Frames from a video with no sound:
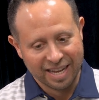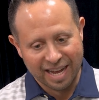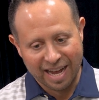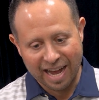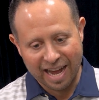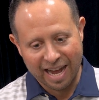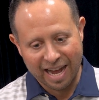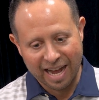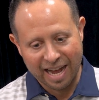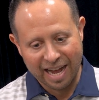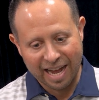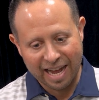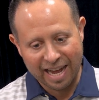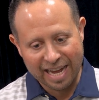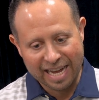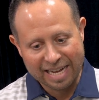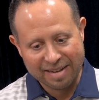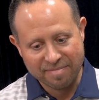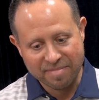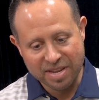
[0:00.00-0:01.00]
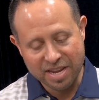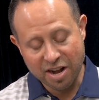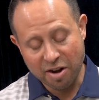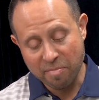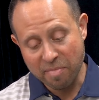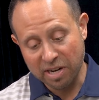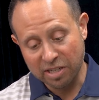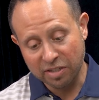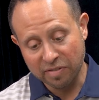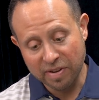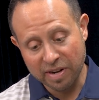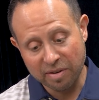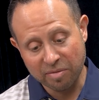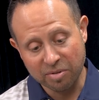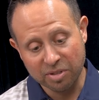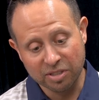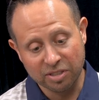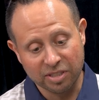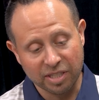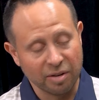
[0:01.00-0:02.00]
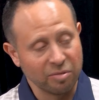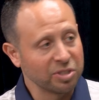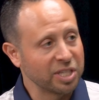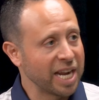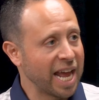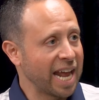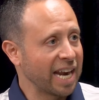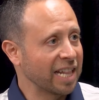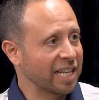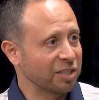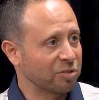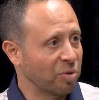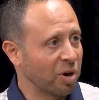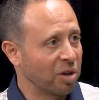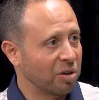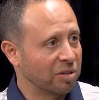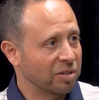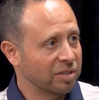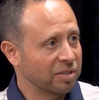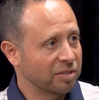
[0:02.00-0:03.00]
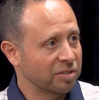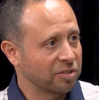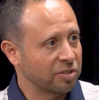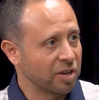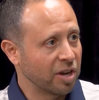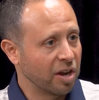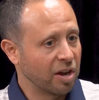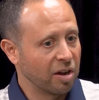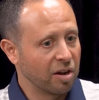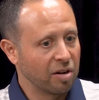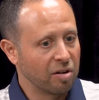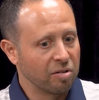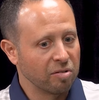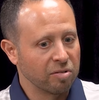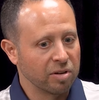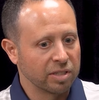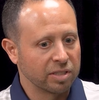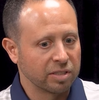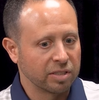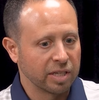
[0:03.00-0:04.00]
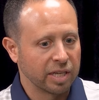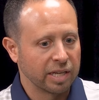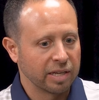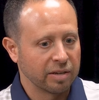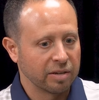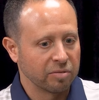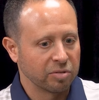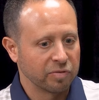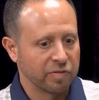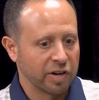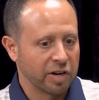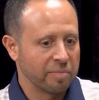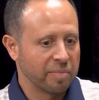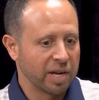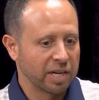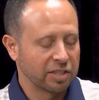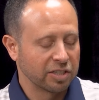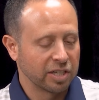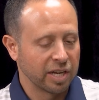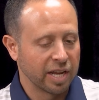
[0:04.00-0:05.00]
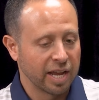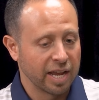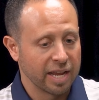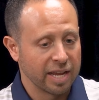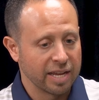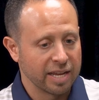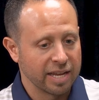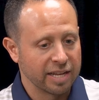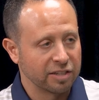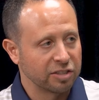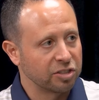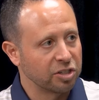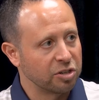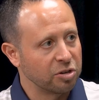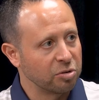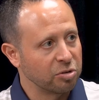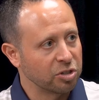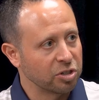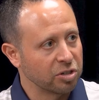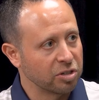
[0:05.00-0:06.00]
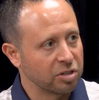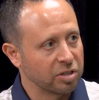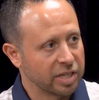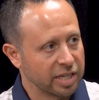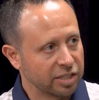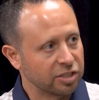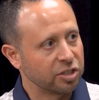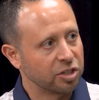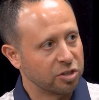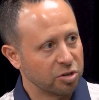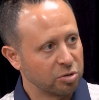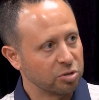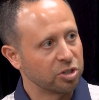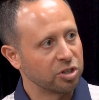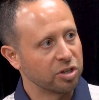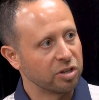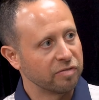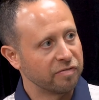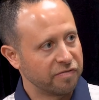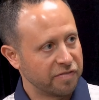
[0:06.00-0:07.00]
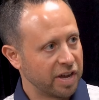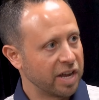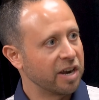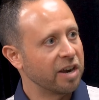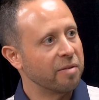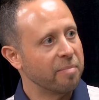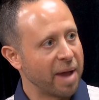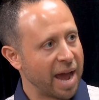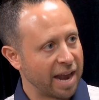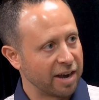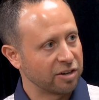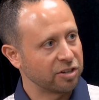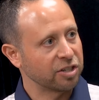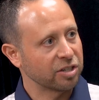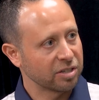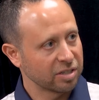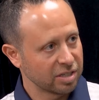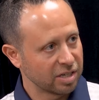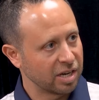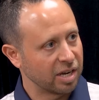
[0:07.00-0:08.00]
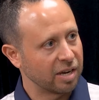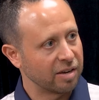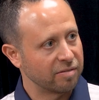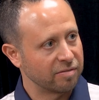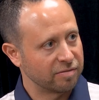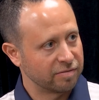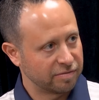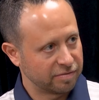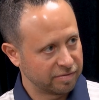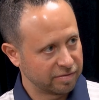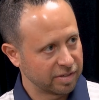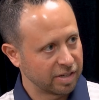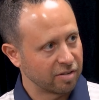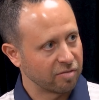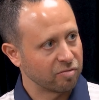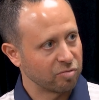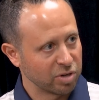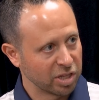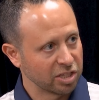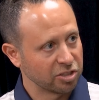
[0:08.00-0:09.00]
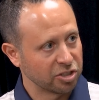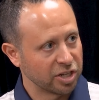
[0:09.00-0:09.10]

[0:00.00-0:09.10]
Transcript: You know, much of it was an analyst role. So it was very much a institutional fund manager of real